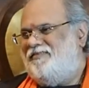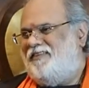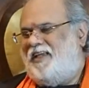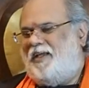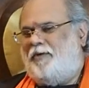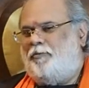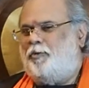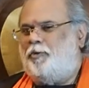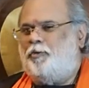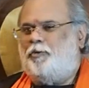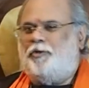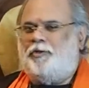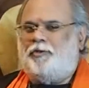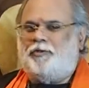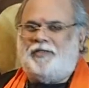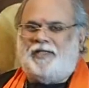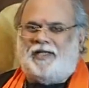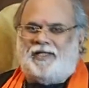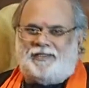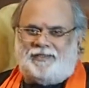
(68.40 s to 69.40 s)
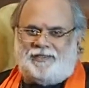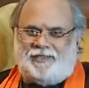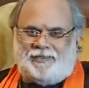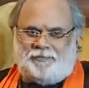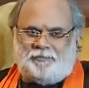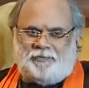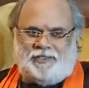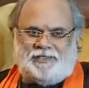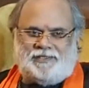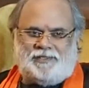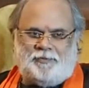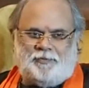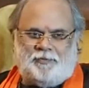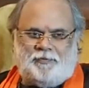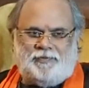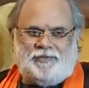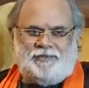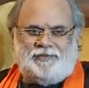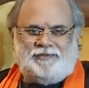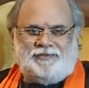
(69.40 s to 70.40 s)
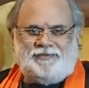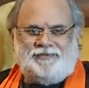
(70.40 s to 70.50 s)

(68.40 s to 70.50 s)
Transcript: I won't go into that at present moment.